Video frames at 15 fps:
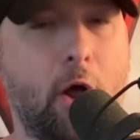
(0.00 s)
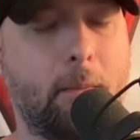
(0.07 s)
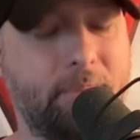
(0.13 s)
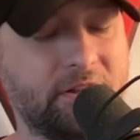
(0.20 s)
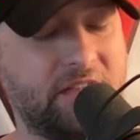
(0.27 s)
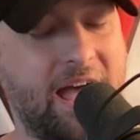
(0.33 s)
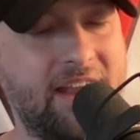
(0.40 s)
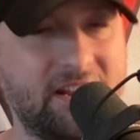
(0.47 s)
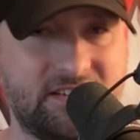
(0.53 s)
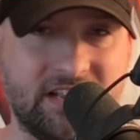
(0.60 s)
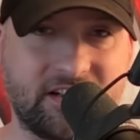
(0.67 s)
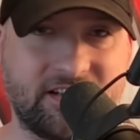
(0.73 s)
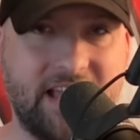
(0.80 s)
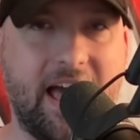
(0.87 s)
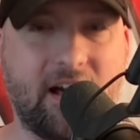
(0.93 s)
but that is
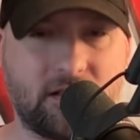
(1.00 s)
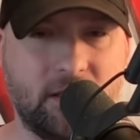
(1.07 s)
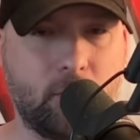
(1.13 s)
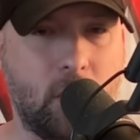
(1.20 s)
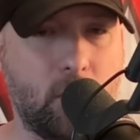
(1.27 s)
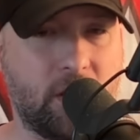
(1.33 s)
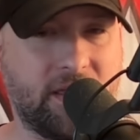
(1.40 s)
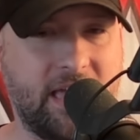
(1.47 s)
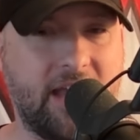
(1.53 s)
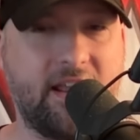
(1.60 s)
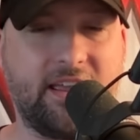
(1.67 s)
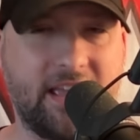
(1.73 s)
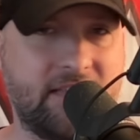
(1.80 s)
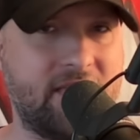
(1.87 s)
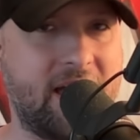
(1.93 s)
exactly what we're
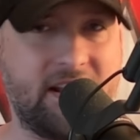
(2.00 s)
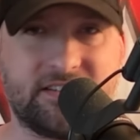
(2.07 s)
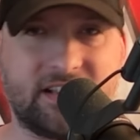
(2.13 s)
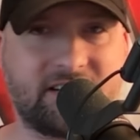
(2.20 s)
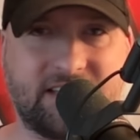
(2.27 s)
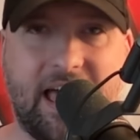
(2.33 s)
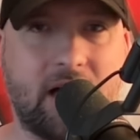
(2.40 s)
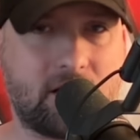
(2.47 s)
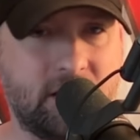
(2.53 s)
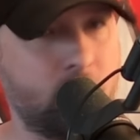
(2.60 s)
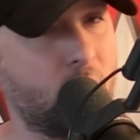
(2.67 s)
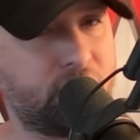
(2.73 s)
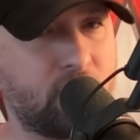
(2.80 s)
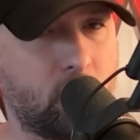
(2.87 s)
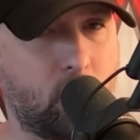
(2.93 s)
getting, and that is exactly
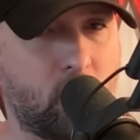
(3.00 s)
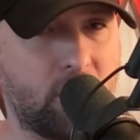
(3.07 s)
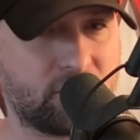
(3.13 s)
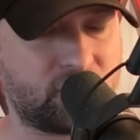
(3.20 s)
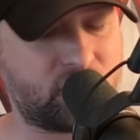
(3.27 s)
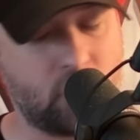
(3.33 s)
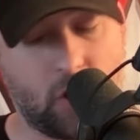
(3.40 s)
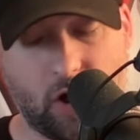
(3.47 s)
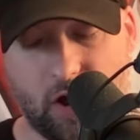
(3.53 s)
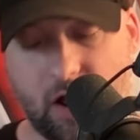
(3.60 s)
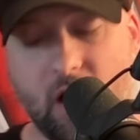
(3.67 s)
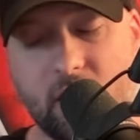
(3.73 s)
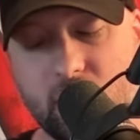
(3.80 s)
what the world saw.